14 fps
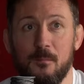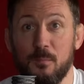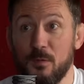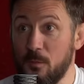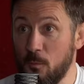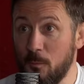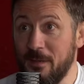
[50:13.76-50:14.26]

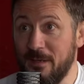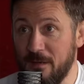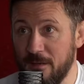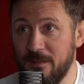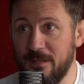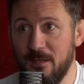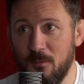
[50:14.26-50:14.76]
But it would be the
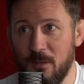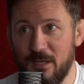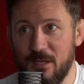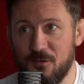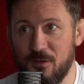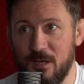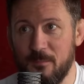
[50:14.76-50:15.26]
ideal way
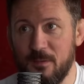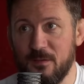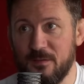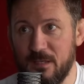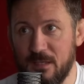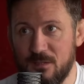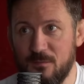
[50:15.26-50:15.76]
to train
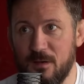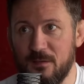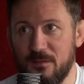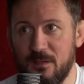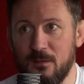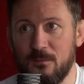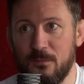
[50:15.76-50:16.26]
because it gets you very
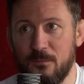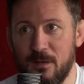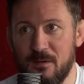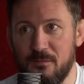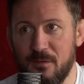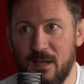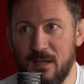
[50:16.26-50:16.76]
skillful
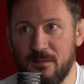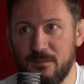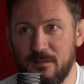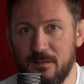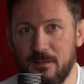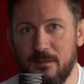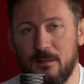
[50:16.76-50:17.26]
very
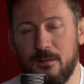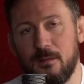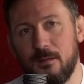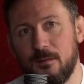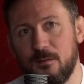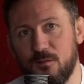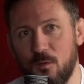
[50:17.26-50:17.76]
fast.
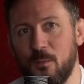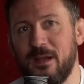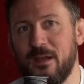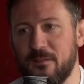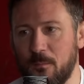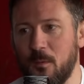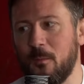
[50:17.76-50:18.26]
So we
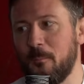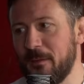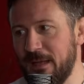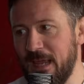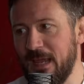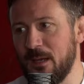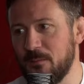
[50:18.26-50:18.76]
have to come up with
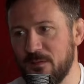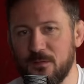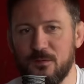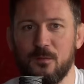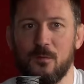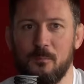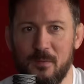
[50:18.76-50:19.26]
games to
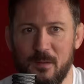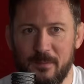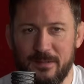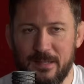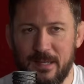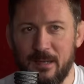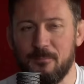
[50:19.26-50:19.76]
sort of
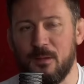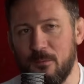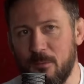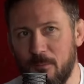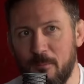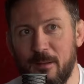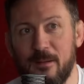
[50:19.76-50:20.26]
mimic that, blah,
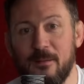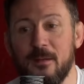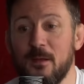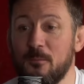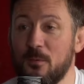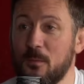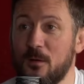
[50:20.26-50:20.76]
blah, blah, blah.
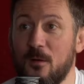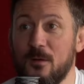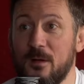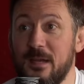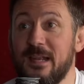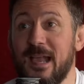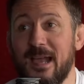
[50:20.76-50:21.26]
But with
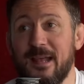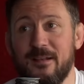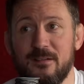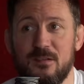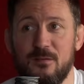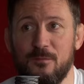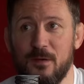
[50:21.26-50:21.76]
Conor, he can
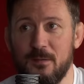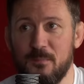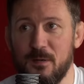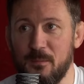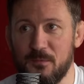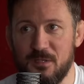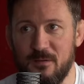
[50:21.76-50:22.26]
actually fight
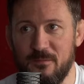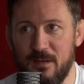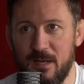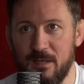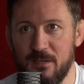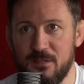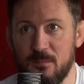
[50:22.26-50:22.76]
pretty much every
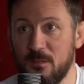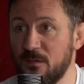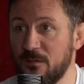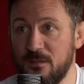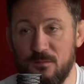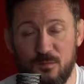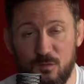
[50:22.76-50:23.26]
day in the gym
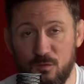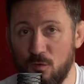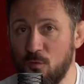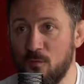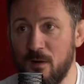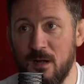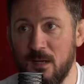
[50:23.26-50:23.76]
because he's
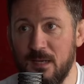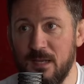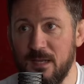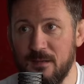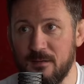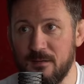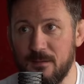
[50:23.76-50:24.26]
so rarely
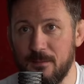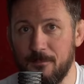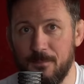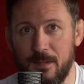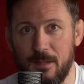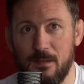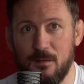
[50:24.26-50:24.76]
hit.
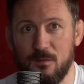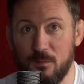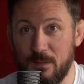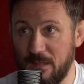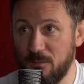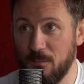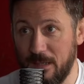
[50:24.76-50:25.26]
So
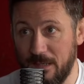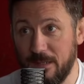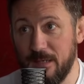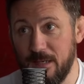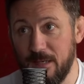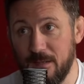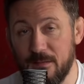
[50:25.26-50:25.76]
I
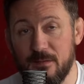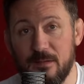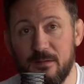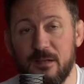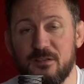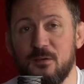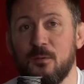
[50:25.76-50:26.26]
think
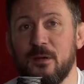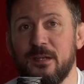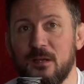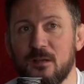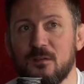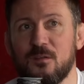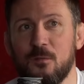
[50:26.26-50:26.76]
that's actually why he
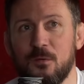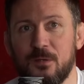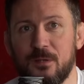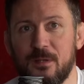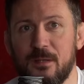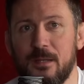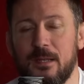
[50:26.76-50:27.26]
got so
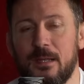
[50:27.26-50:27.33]
good,